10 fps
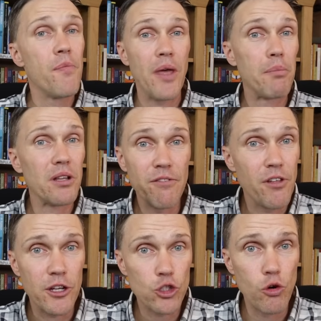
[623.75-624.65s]
They believe
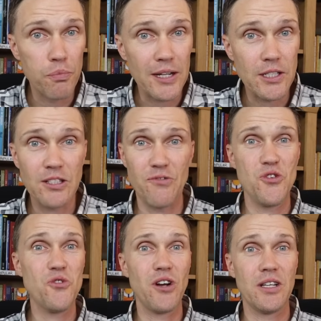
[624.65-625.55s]
in the true presence of
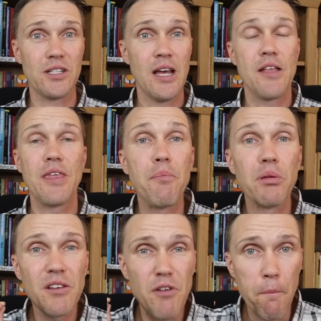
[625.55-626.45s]
the Eucharist. They
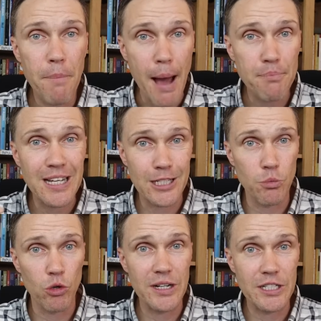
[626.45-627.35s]
believe in
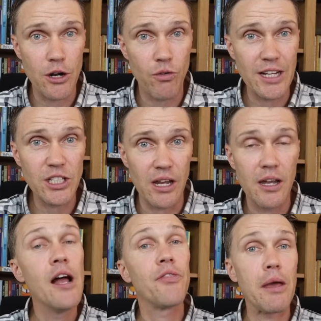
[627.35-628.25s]
baptismal regeneration.